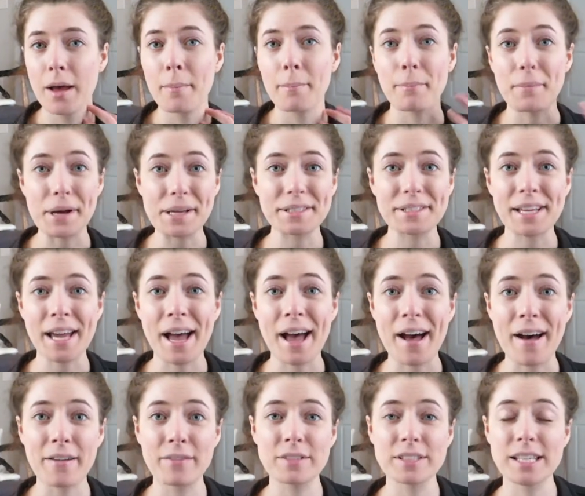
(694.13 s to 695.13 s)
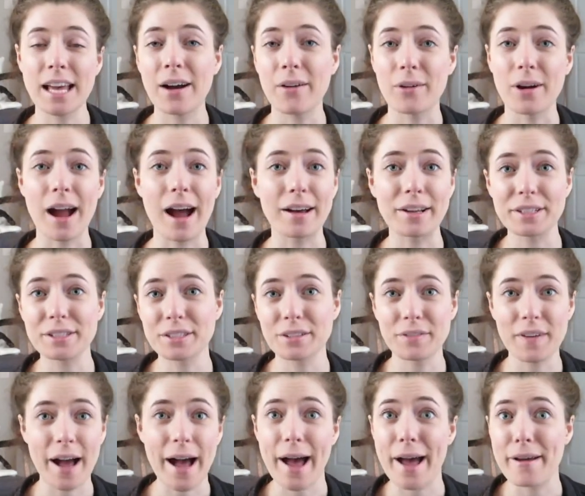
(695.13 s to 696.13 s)
must-haves or how to
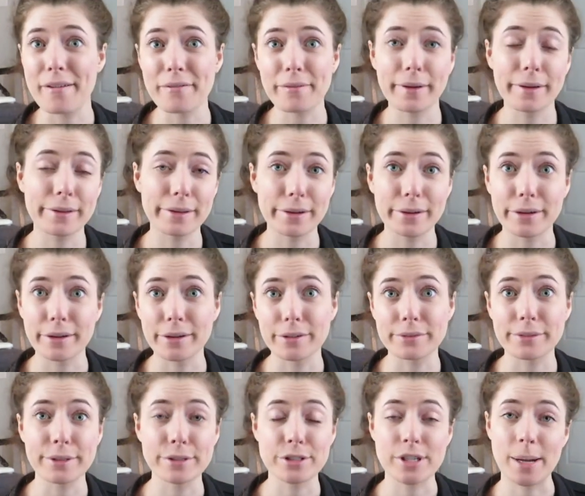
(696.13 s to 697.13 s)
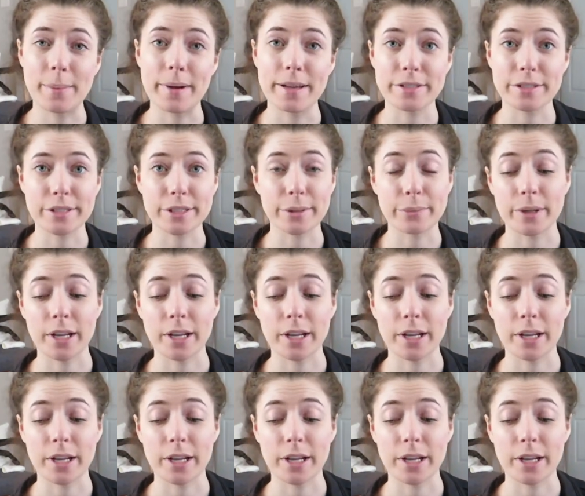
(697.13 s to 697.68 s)
survive your first trimester,